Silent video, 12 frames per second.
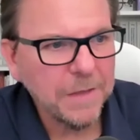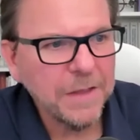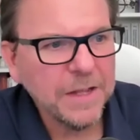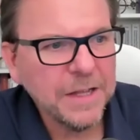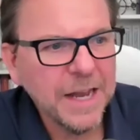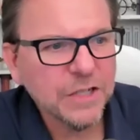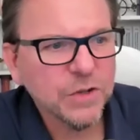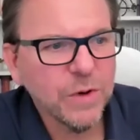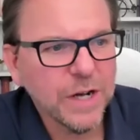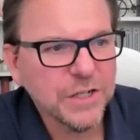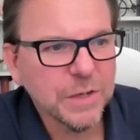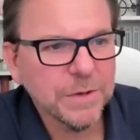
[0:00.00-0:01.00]
And then the next
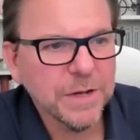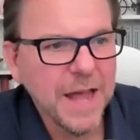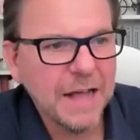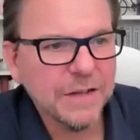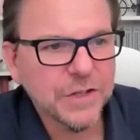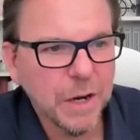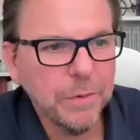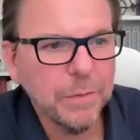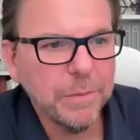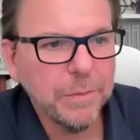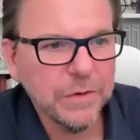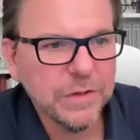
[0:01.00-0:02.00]
question I'm going to ask, and I'll
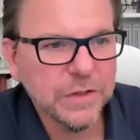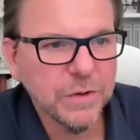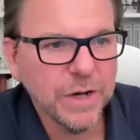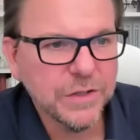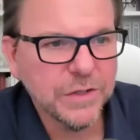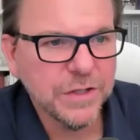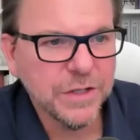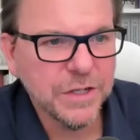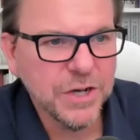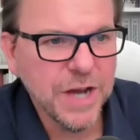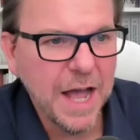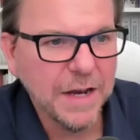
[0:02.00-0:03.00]
put both these questions in
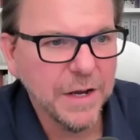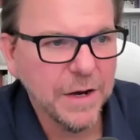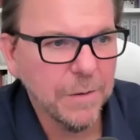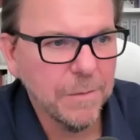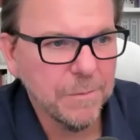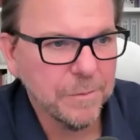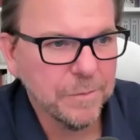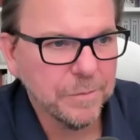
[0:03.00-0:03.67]
the chat here.